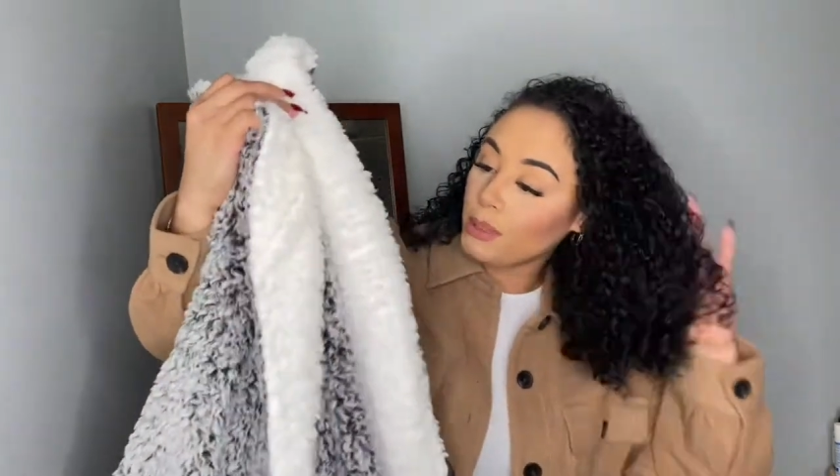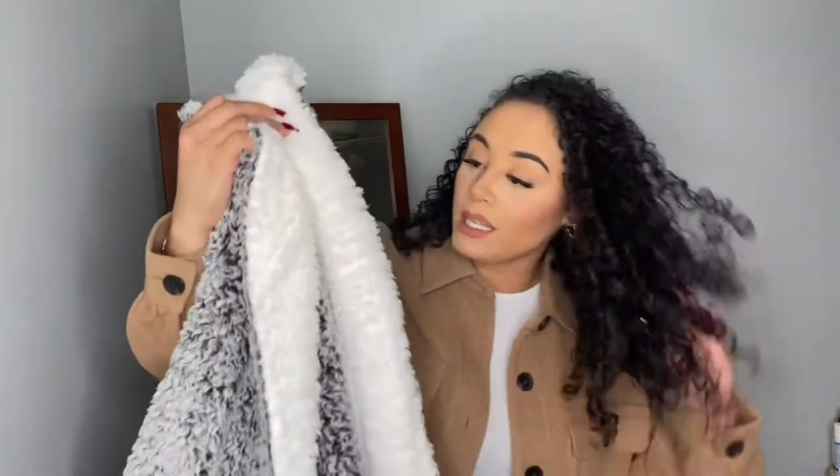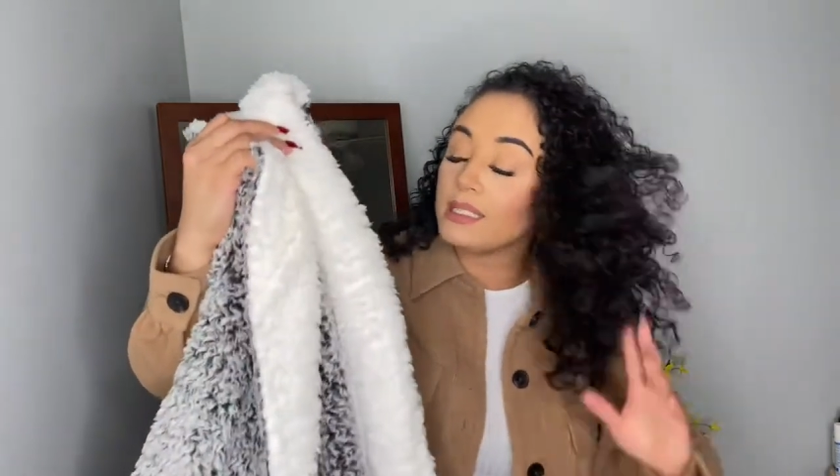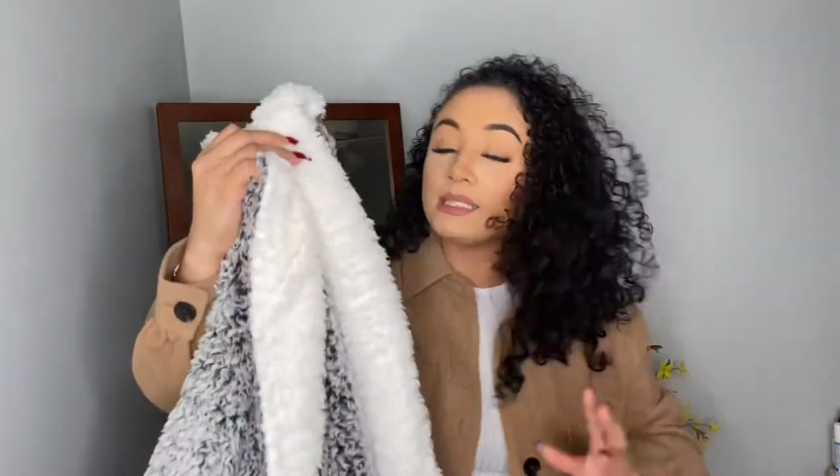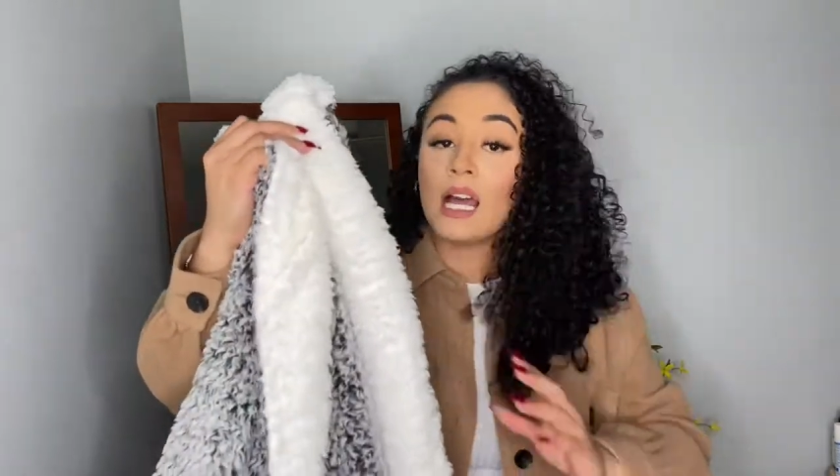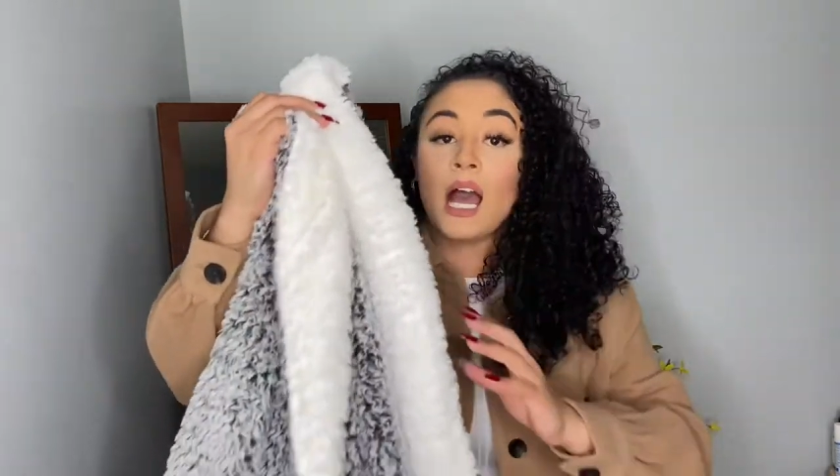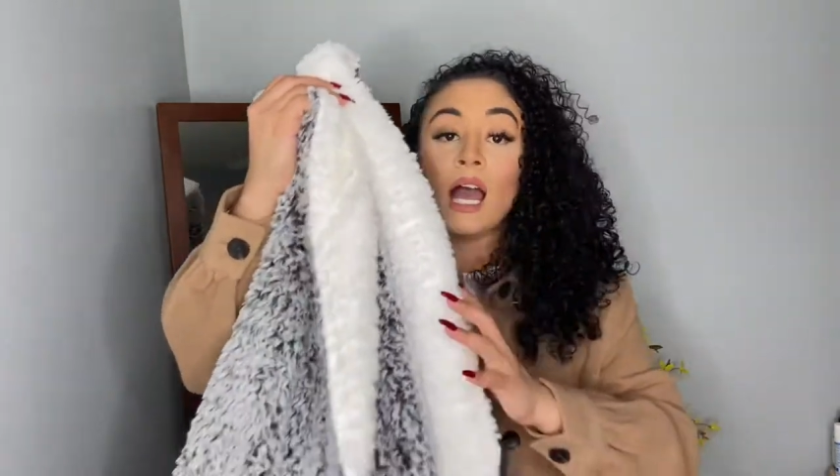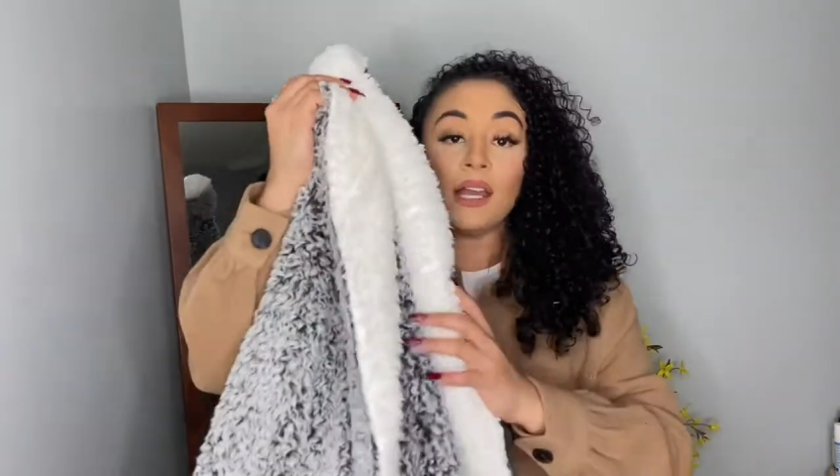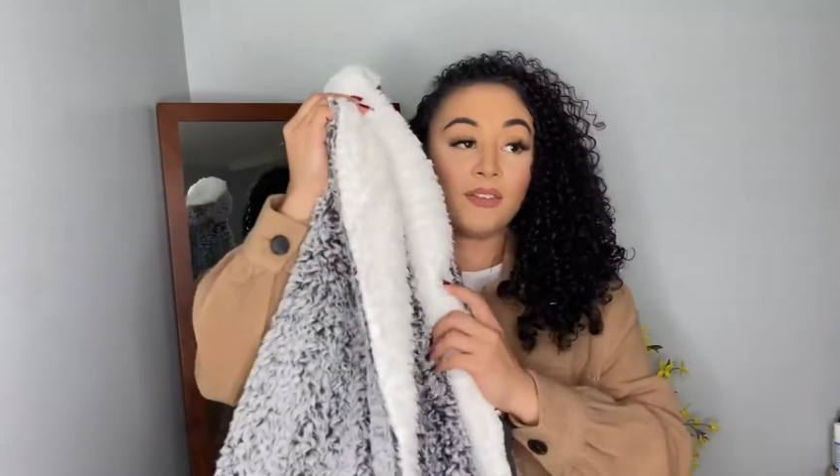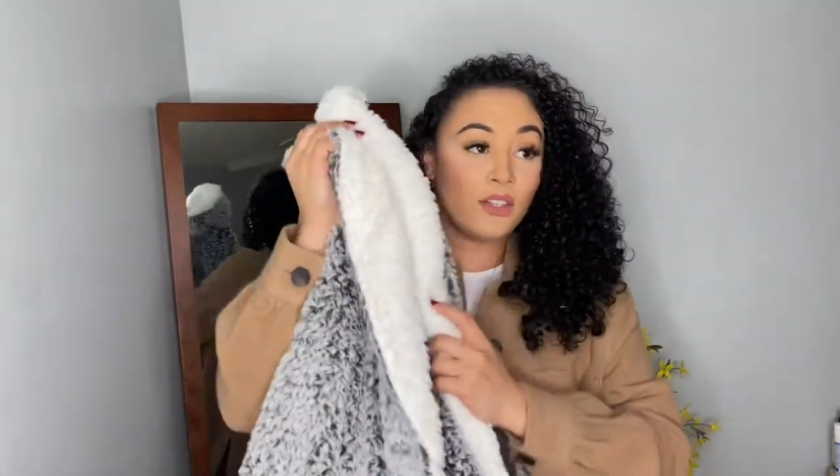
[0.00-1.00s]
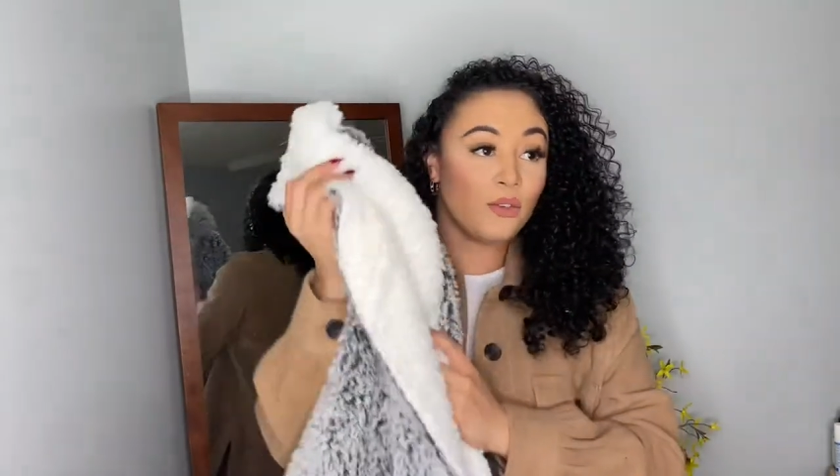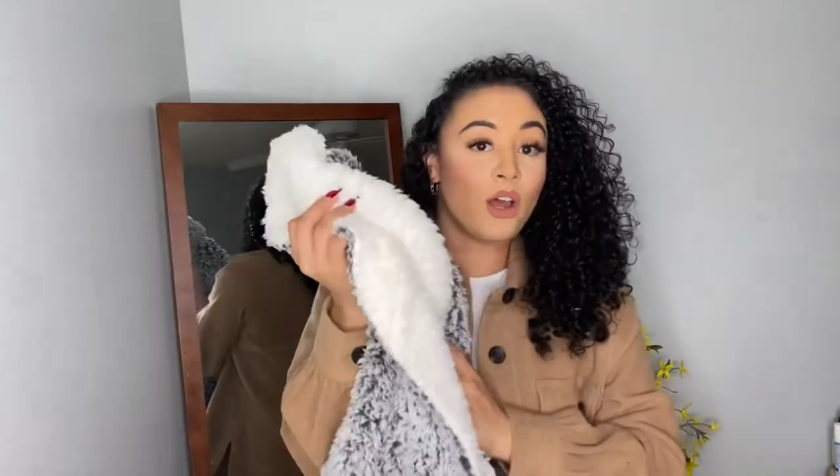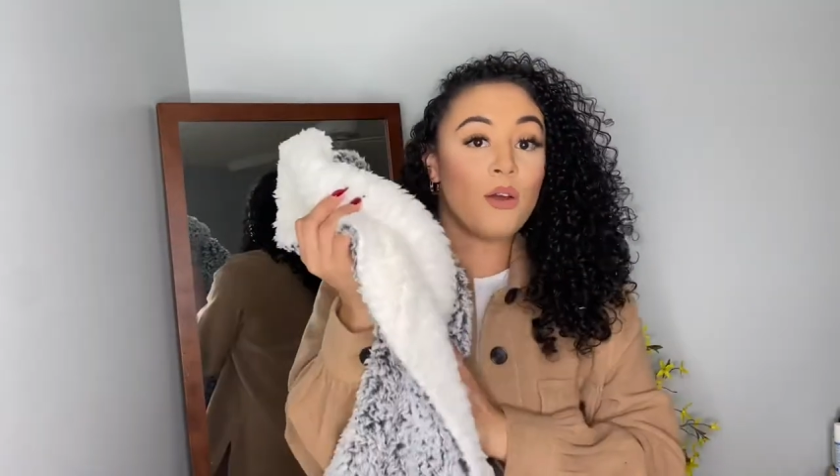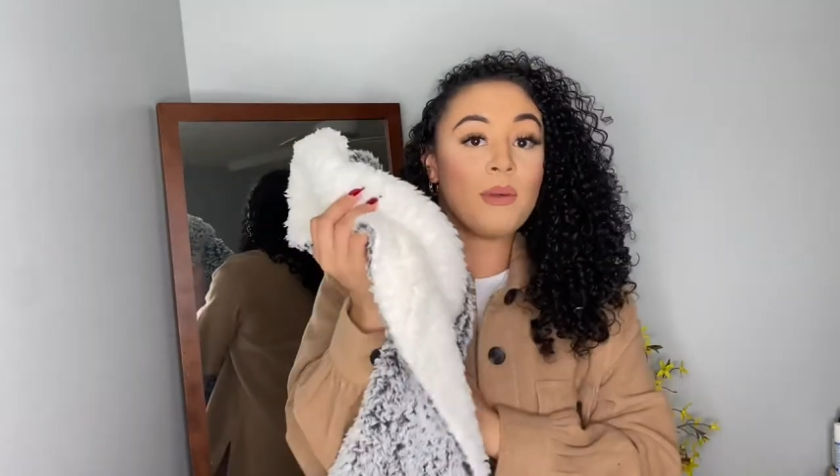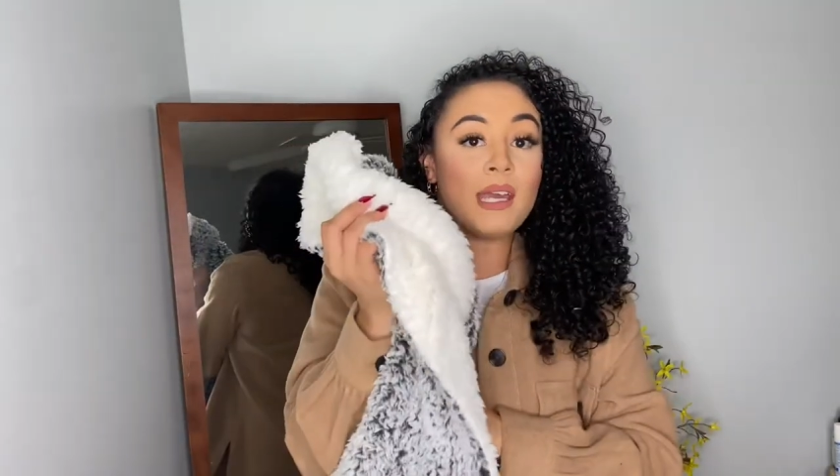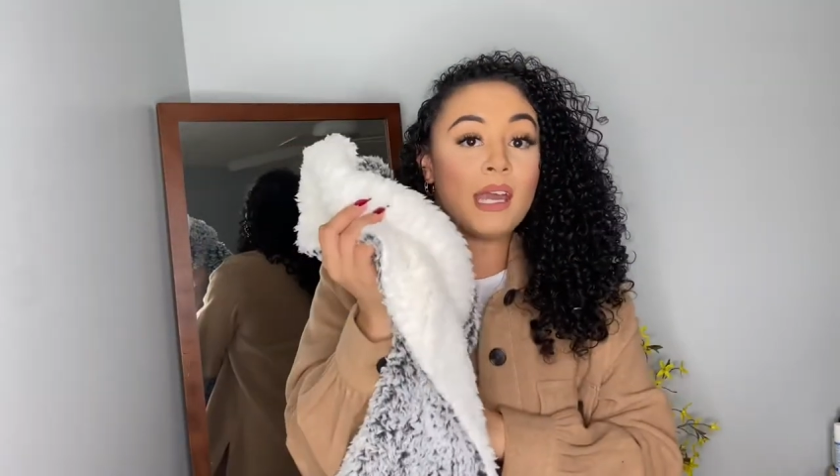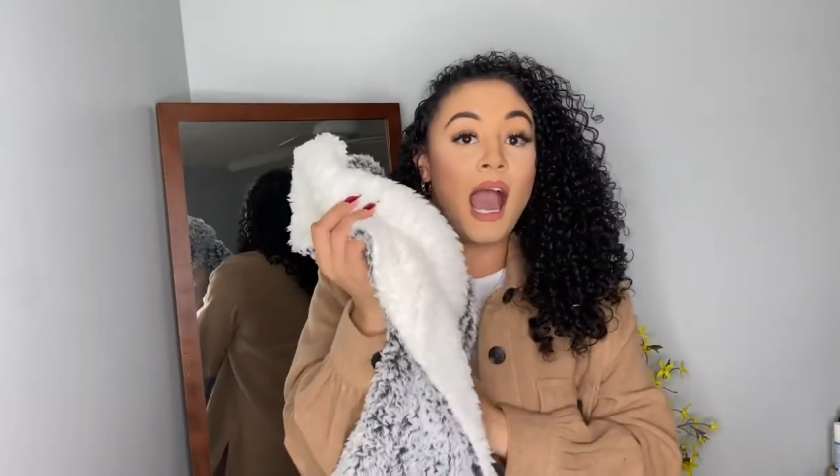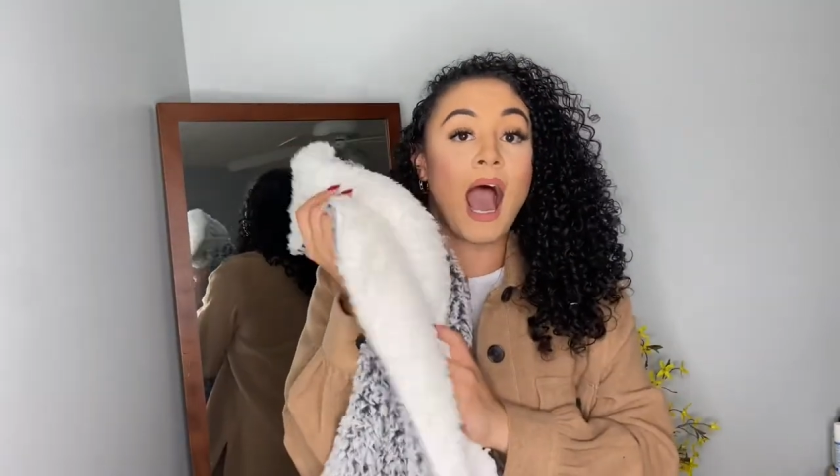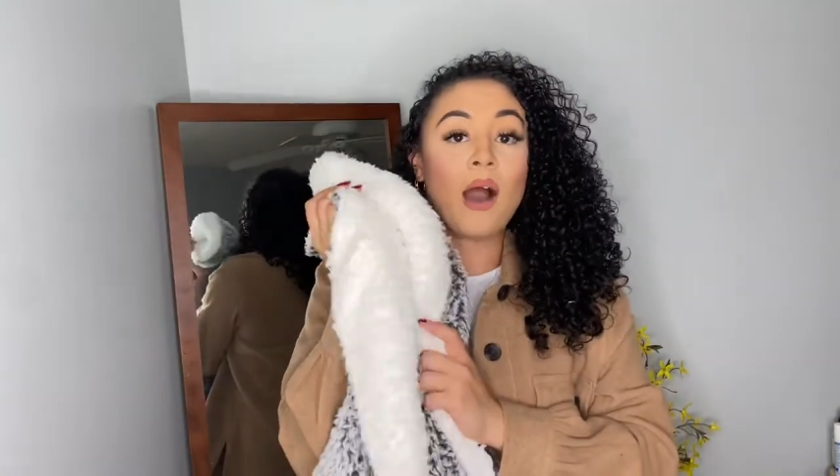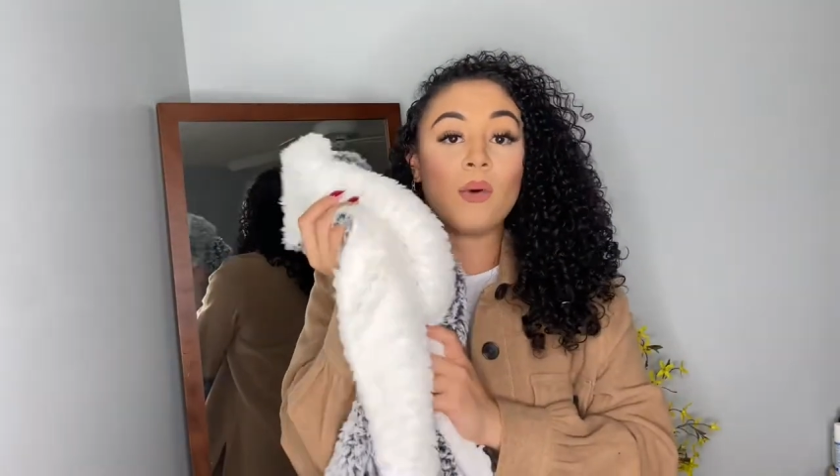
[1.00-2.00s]
piece. If you know me,
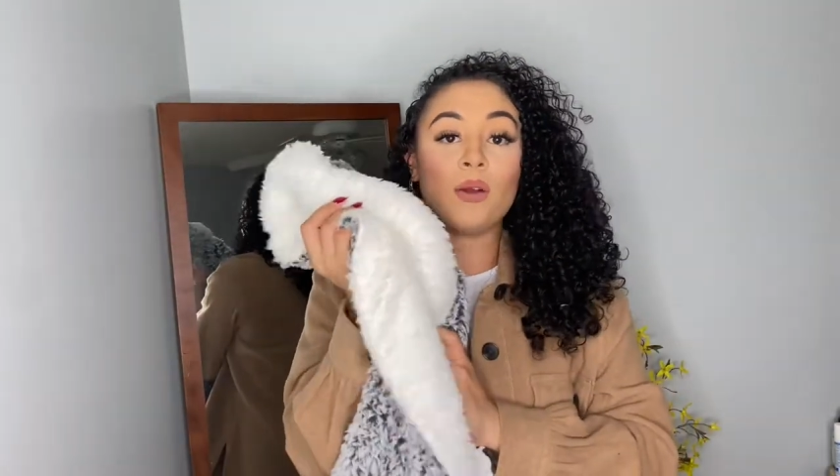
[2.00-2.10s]
I wear